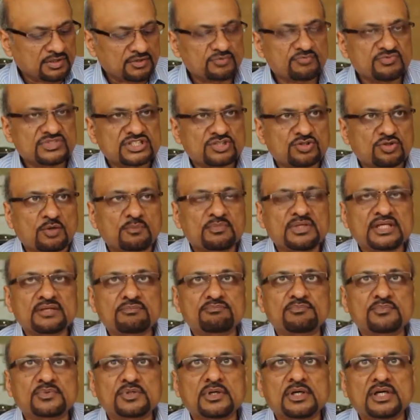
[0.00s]
which
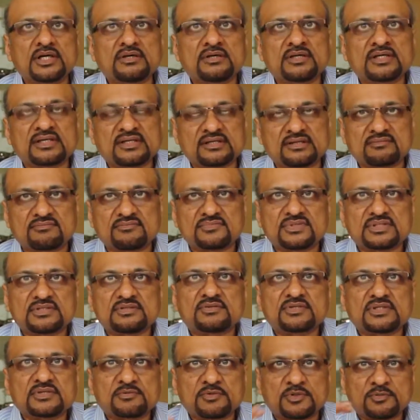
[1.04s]
normally
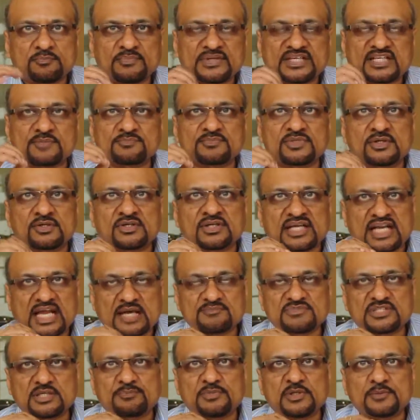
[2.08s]

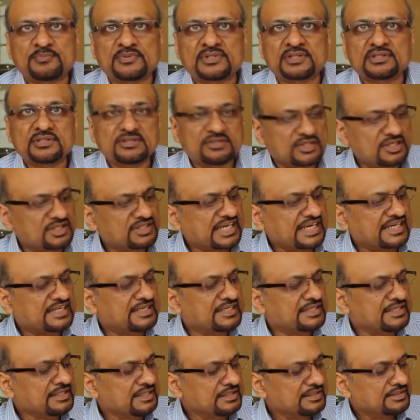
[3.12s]
clamp the paper
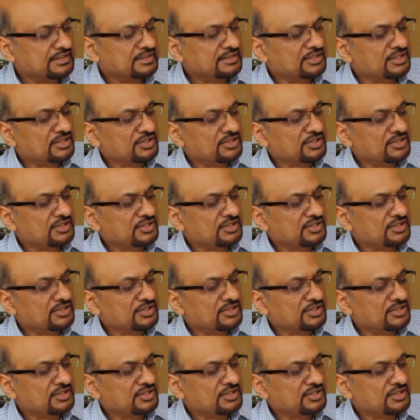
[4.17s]
tightly.